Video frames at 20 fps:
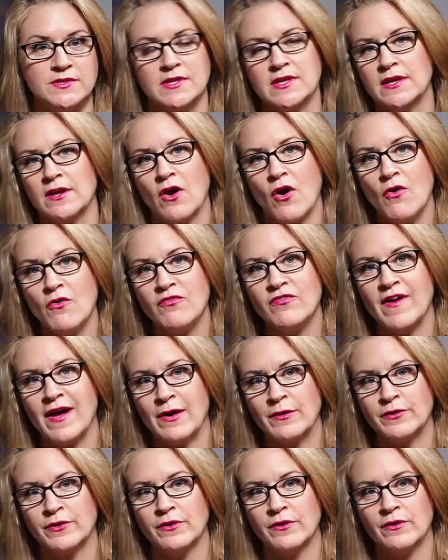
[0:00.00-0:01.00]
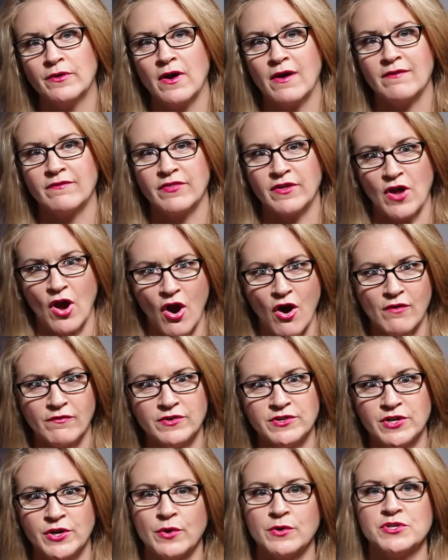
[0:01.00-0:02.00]
the co-founder of the
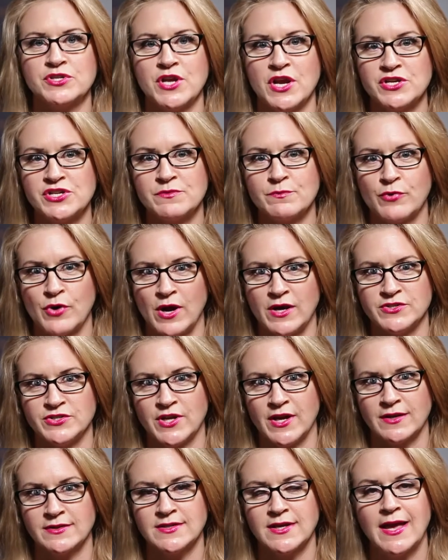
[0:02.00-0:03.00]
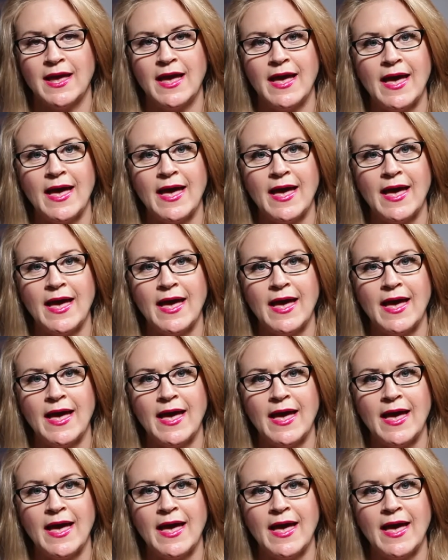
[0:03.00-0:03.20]
Harvard Negotiation Project